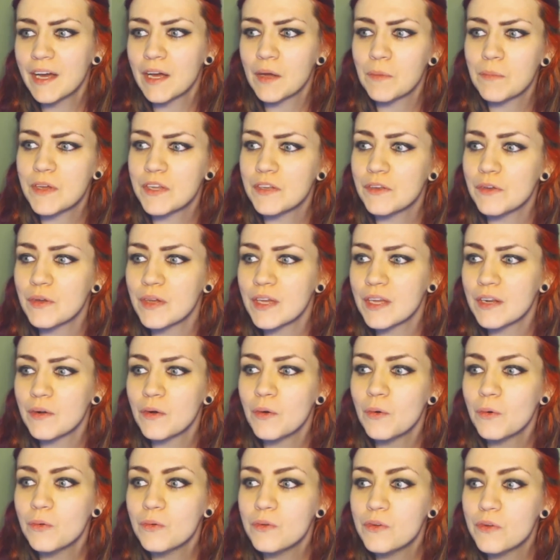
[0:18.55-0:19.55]
I mean, you get
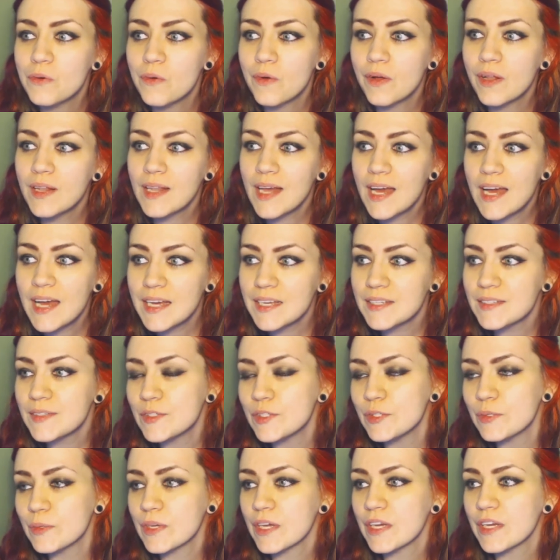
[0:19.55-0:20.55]
a whole new
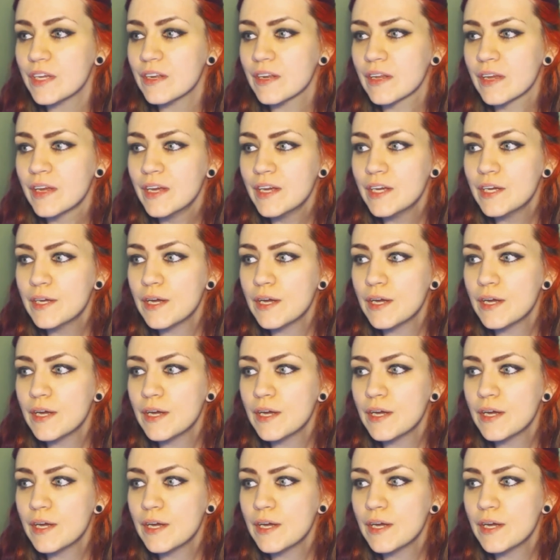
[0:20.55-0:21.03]
class, you get